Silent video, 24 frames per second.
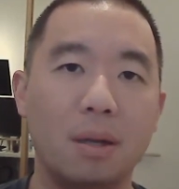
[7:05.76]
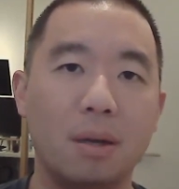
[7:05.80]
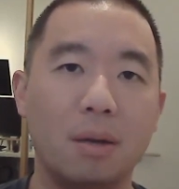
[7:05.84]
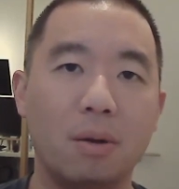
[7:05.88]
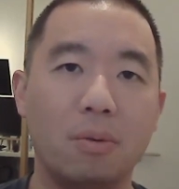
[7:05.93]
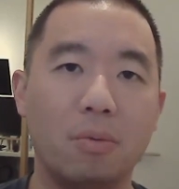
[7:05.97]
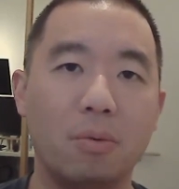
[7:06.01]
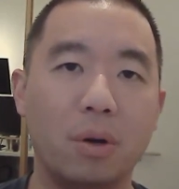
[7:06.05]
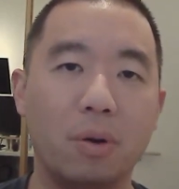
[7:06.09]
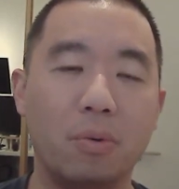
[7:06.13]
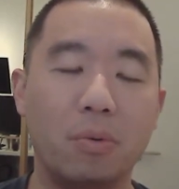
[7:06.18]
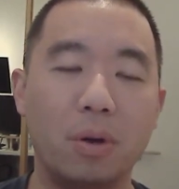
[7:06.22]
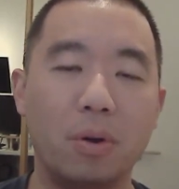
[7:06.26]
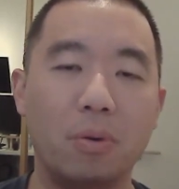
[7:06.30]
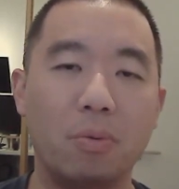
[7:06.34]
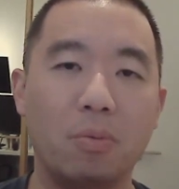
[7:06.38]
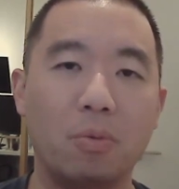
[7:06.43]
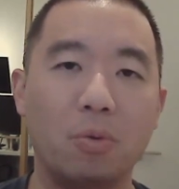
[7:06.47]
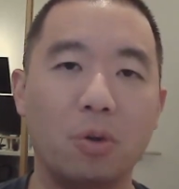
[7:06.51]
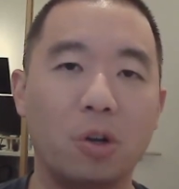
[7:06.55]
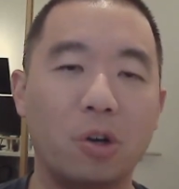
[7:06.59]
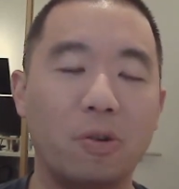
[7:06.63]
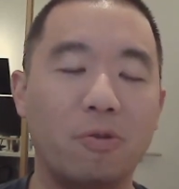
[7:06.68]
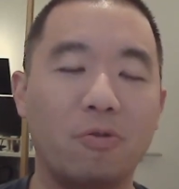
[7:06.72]
when we
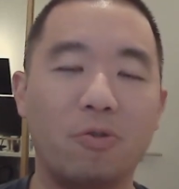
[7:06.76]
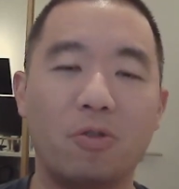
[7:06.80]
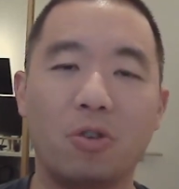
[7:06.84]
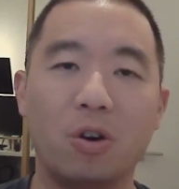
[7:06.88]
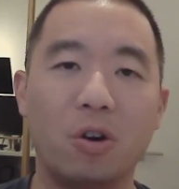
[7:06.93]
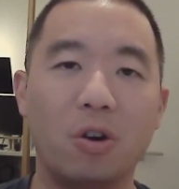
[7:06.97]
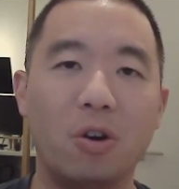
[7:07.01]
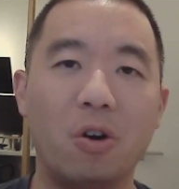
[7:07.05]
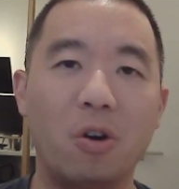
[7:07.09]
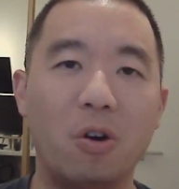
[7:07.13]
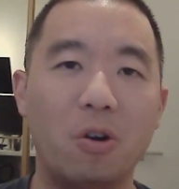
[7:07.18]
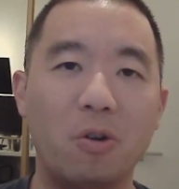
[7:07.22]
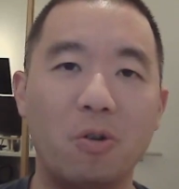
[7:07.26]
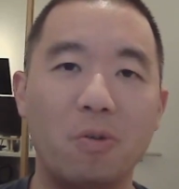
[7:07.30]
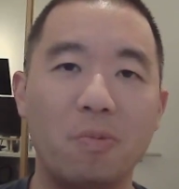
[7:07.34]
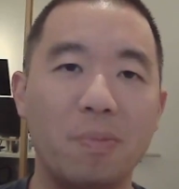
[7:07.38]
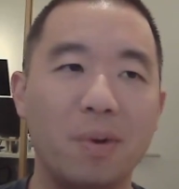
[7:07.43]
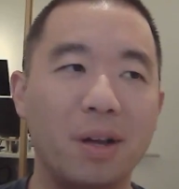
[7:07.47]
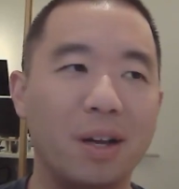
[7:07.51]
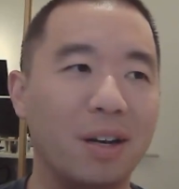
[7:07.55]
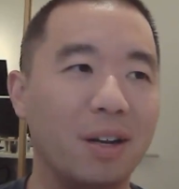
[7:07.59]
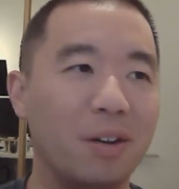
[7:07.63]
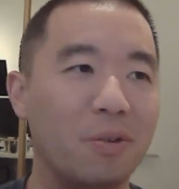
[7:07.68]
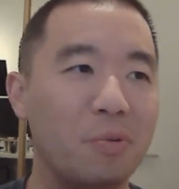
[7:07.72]
look for a
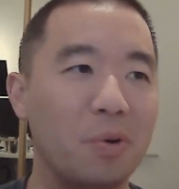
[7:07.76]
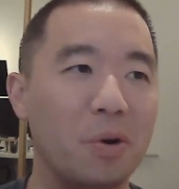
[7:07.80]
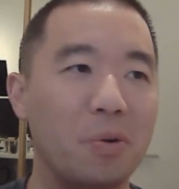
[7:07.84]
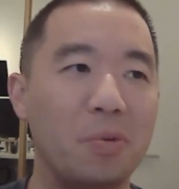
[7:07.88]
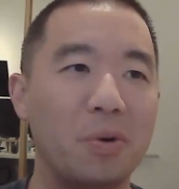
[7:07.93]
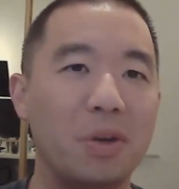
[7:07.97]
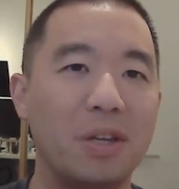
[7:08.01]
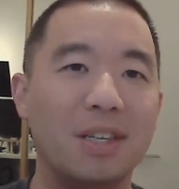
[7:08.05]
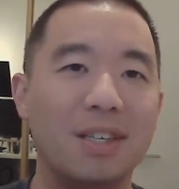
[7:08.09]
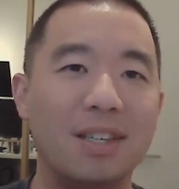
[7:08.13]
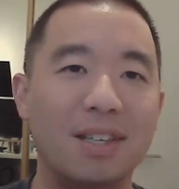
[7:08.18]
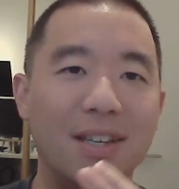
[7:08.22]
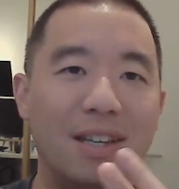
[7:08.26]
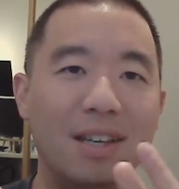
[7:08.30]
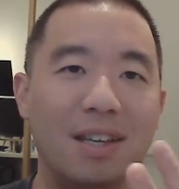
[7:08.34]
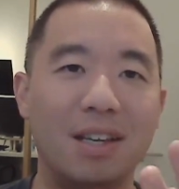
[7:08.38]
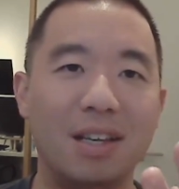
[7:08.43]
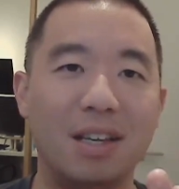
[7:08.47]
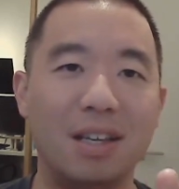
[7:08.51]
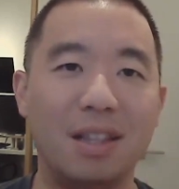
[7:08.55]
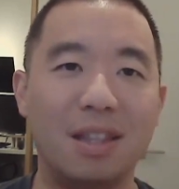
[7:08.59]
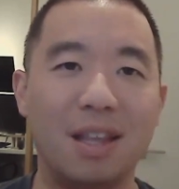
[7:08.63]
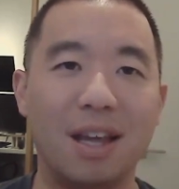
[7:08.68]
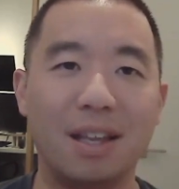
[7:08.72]
home, and then when we
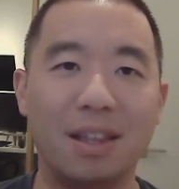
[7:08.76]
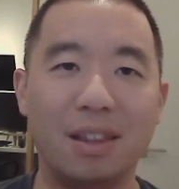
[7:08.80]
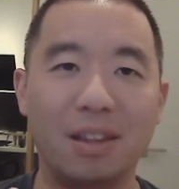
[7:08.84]
feel